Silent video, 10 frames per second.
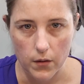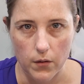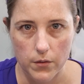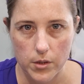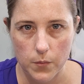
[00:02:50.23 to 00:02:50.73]

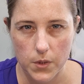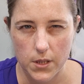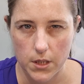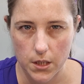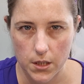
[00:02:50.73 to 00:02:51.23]
Logic
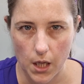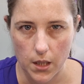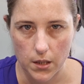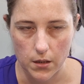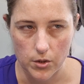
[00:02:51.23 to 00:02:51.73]
would
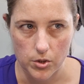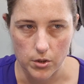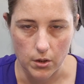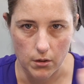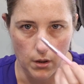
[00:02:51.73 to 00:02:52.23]
dictate that you
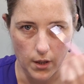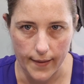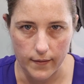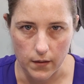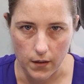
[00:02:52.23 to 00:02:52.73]
should go
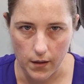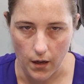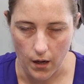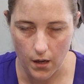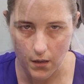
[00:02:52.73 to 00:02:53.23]
light to
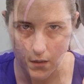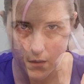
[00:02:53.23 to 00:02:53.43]
dark.